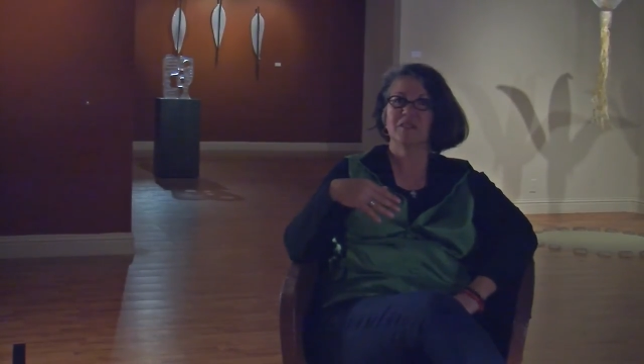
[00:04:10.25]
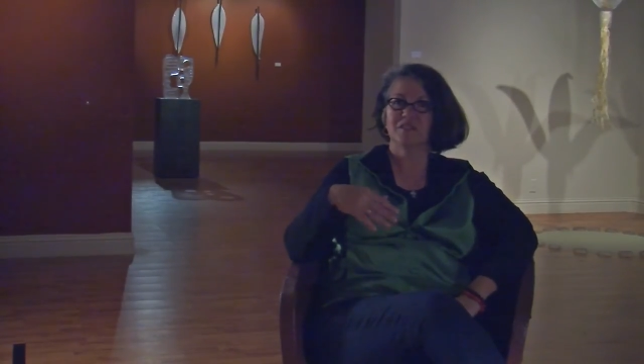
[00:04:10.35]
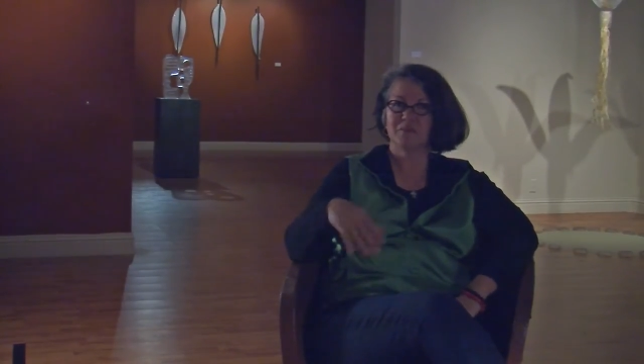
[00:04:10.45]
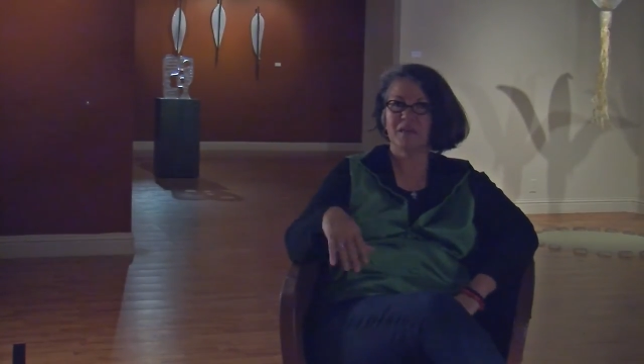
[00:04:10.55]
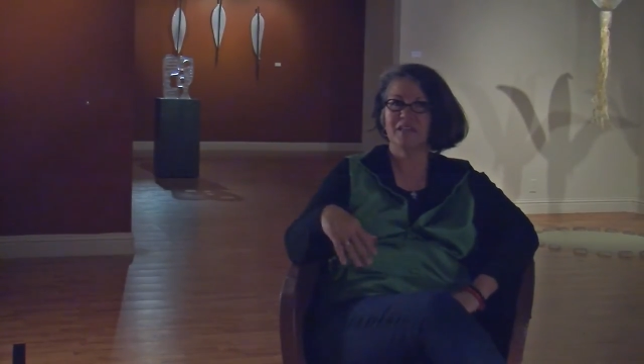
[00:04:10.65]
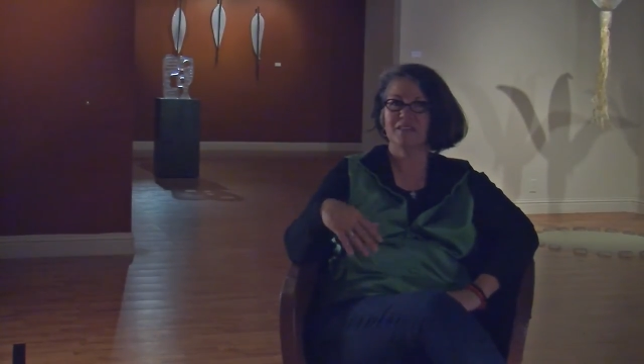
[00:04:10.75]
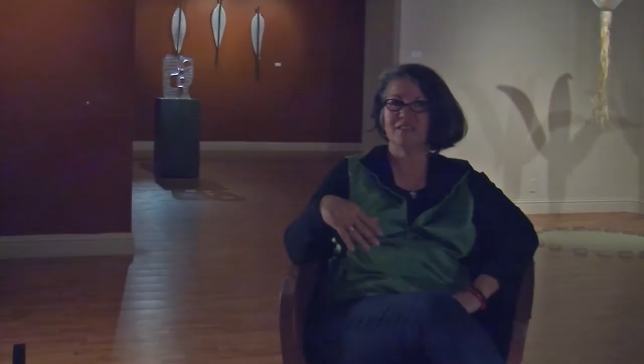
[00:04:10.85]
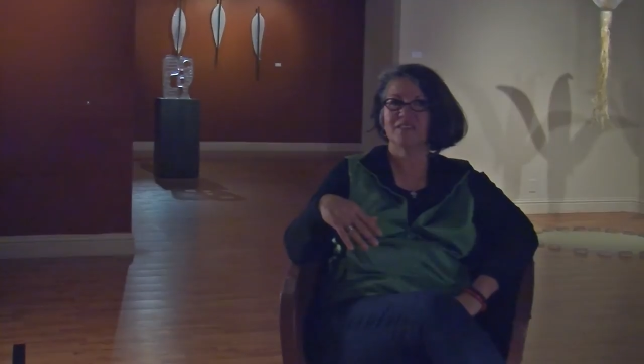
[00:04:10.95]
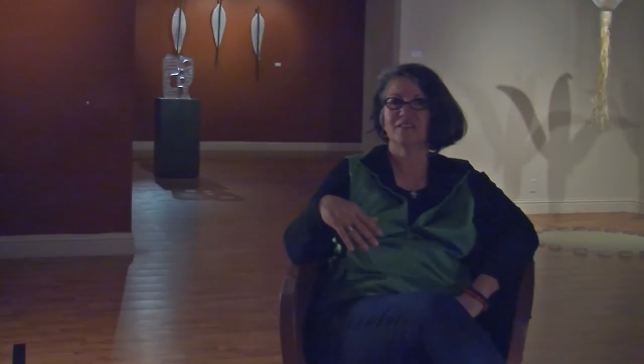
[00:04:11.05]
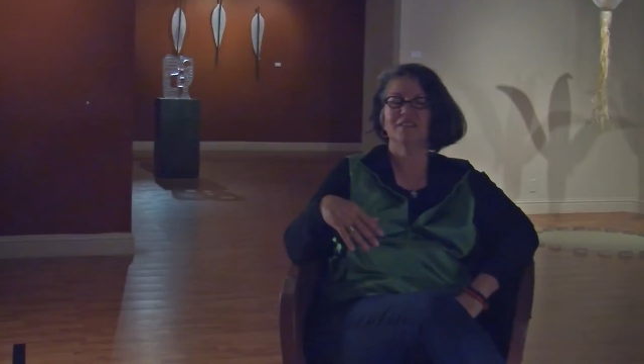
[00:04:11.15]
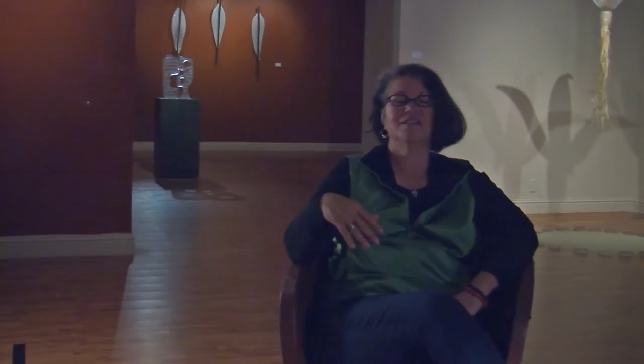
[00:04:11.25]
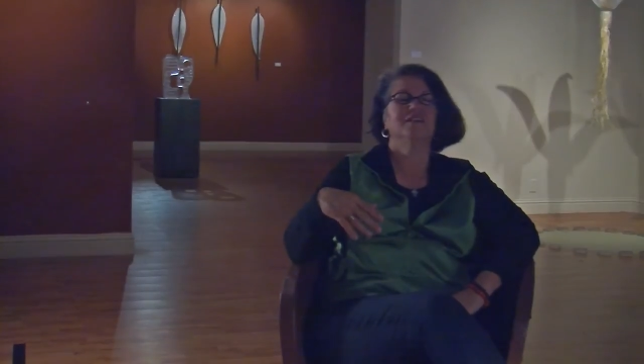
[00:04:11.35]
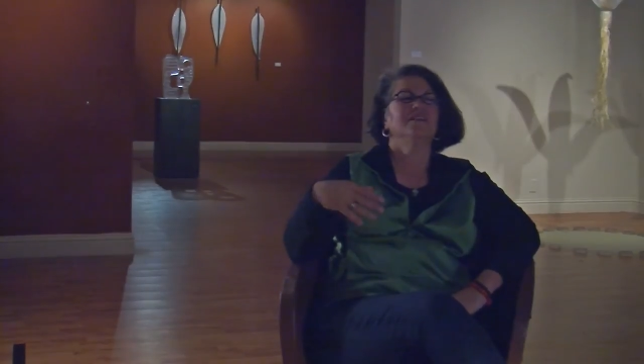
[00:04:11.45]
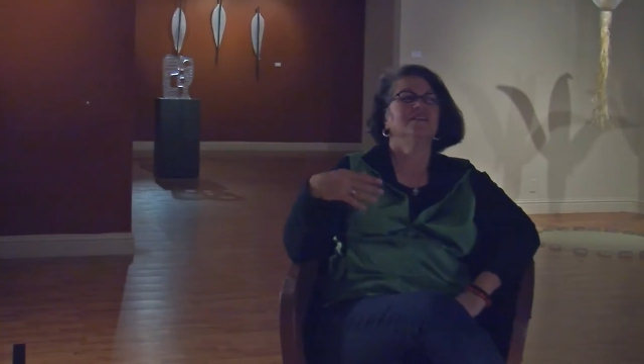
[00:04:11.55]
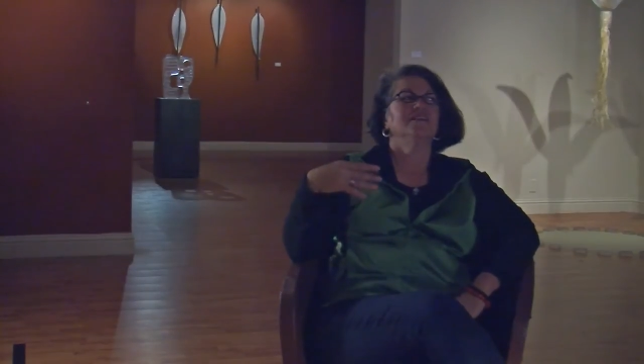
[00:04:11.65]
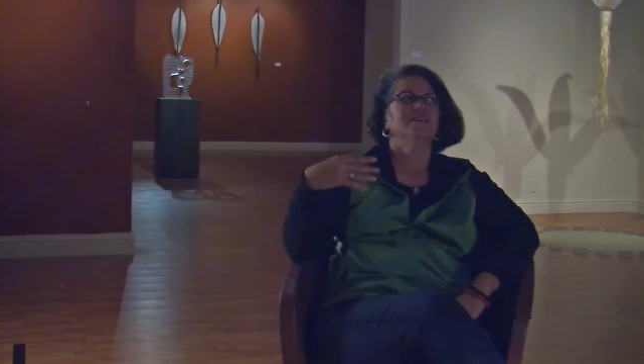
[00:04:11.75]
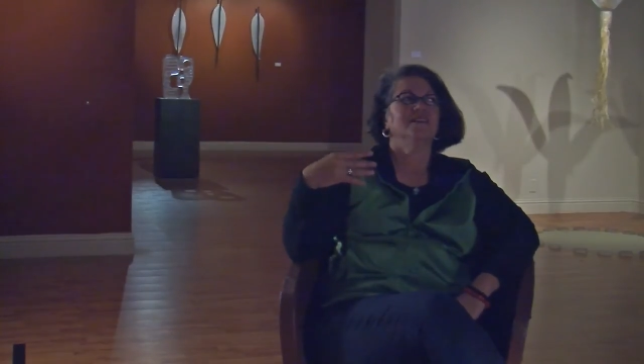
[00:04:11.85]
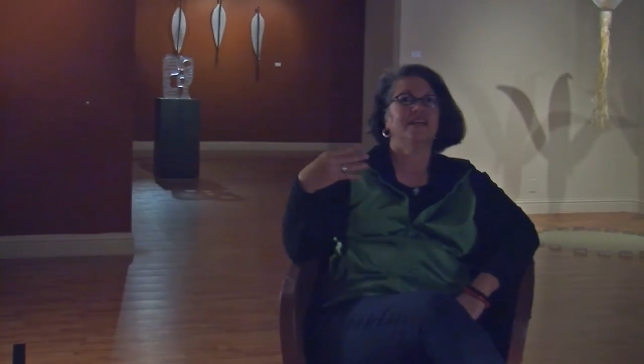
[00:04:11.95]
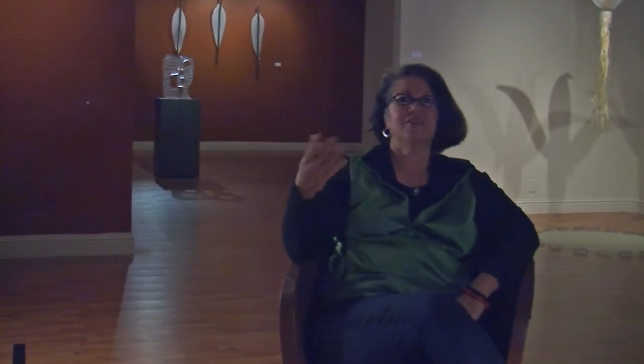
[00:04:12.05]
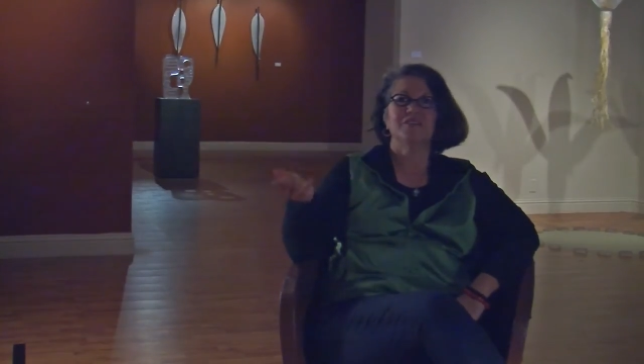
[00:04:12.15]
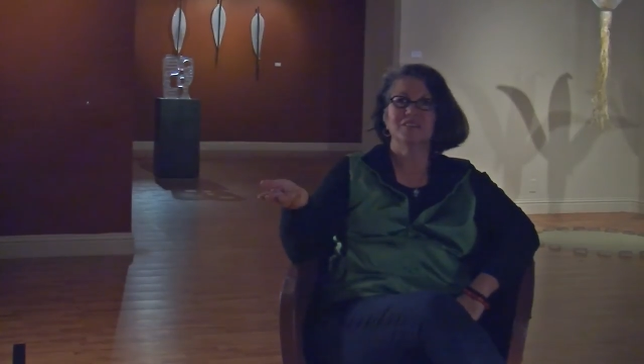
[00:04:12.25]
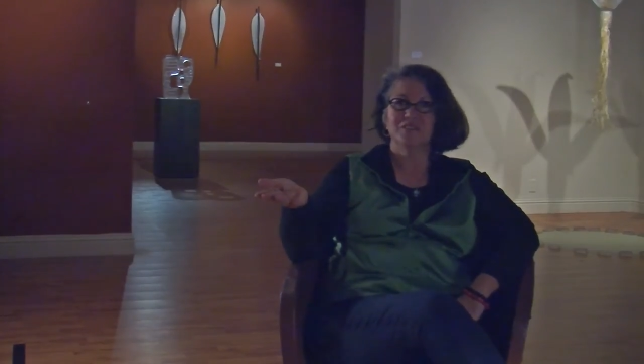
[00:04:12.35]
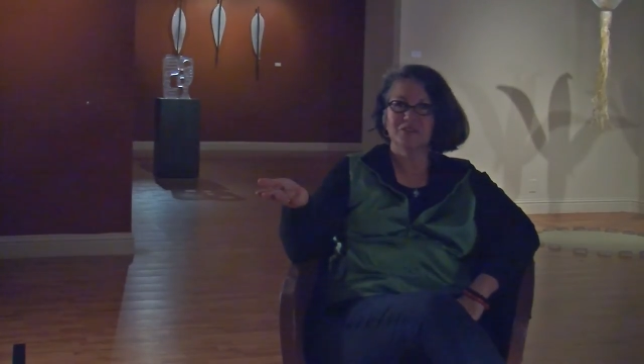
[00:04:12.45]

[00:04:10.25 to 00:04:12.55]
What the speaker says: better Spanish, I couldn't